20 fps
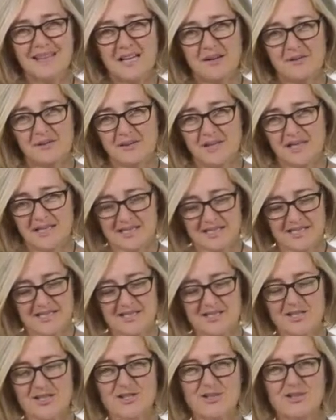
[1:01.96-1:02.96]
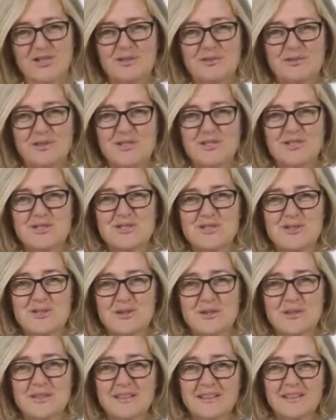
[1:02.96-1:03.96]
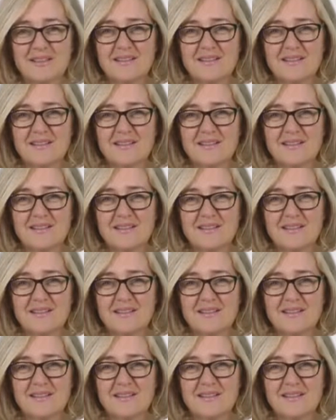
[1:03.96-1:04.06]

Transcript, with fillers: Having these stuck on your fridge door